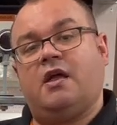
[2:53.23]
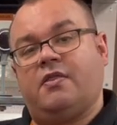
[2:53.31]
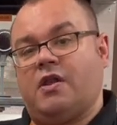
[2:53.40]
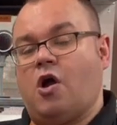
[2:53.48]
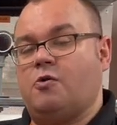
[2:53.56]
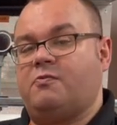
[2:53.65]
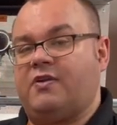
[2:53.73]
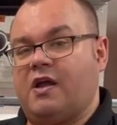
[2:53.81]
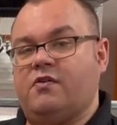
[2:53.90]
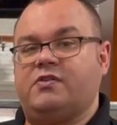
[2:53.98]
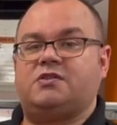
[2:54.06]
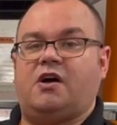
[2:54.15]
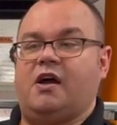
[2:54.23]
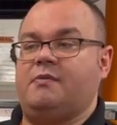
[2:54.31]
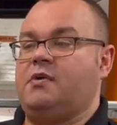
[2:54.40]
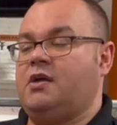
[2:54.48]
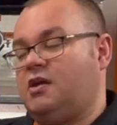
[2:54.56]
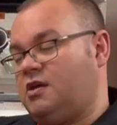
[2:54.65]
and hopefully over time
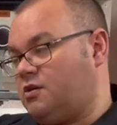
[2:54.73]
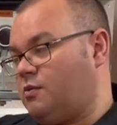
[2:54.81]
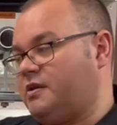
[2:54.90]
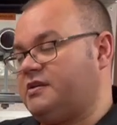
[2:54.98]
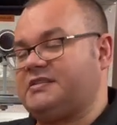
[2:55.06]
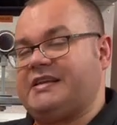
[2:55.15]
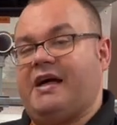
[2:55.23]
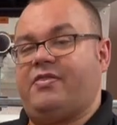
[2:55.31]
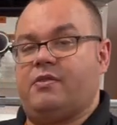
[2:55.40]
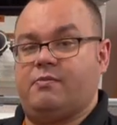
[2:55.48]
you understand